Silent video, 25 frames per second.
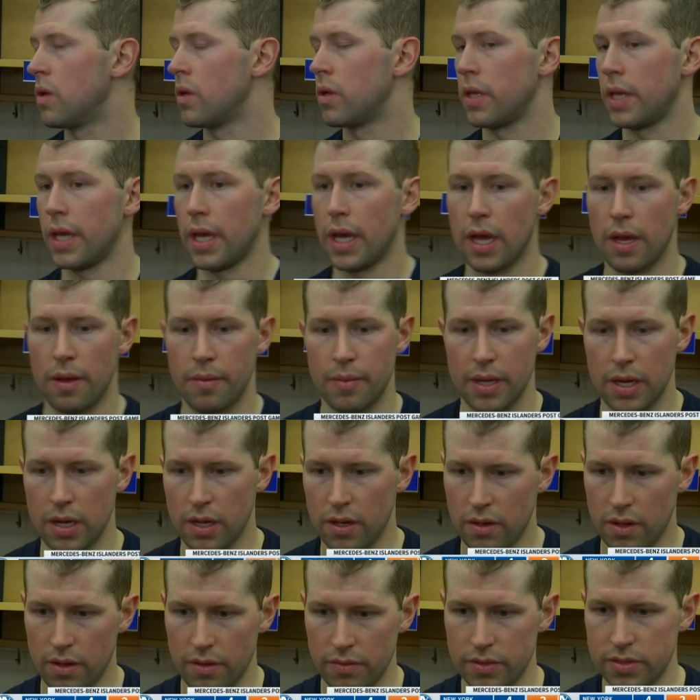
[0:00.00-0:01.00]
Yeah, I mean,
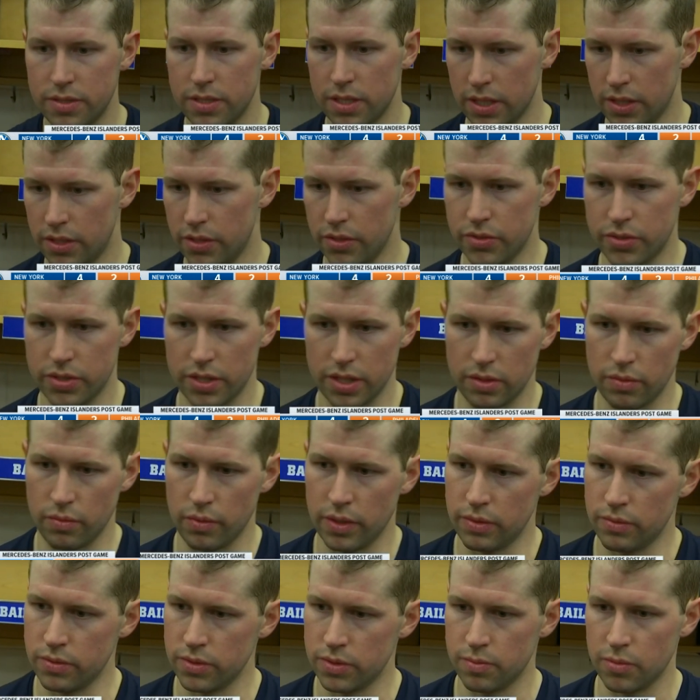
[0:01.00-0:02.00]
obviously, like you said, the
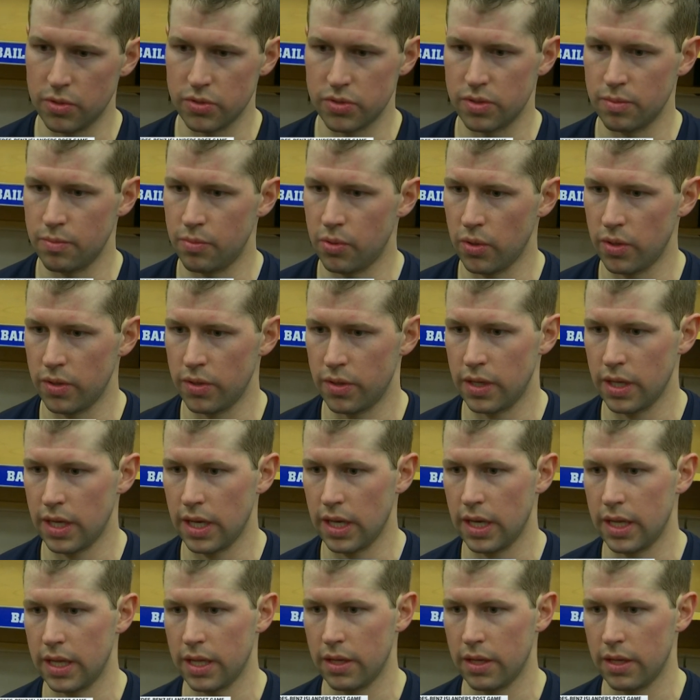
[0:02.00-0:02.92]
win was the most important thing.